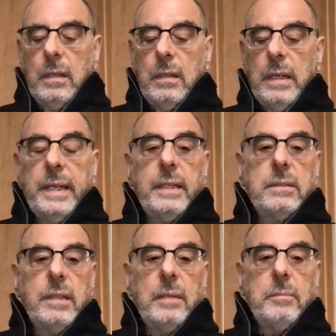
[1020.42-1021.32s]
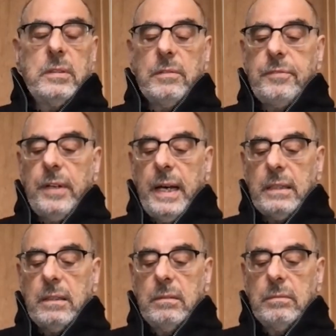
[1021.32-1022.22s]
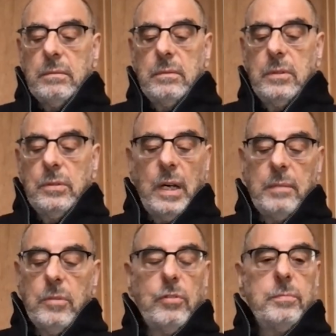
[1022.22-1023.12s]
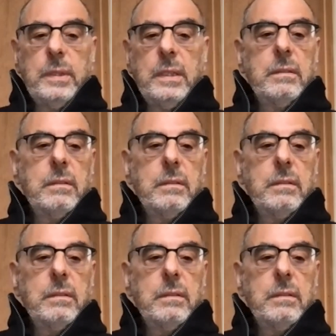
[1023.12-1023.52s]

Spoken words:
Naked statements of fact do not move me.